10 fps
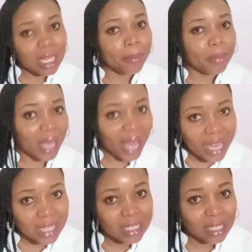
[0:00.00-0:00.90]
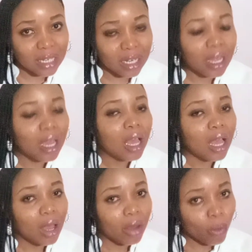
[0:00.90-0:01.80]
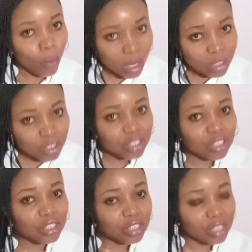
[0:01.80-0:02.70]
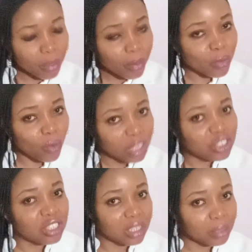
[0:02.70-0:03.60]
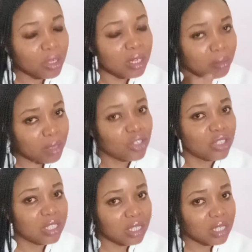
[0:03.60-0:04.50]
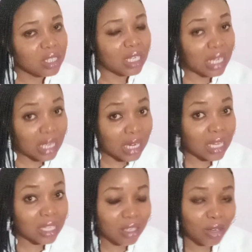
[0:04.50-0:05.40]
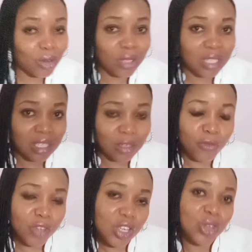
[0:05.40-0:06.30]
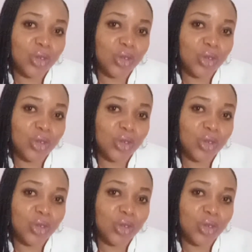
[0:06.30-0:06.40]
heightened. Watch, keep on watching. I'm going to mention this again later on in the video.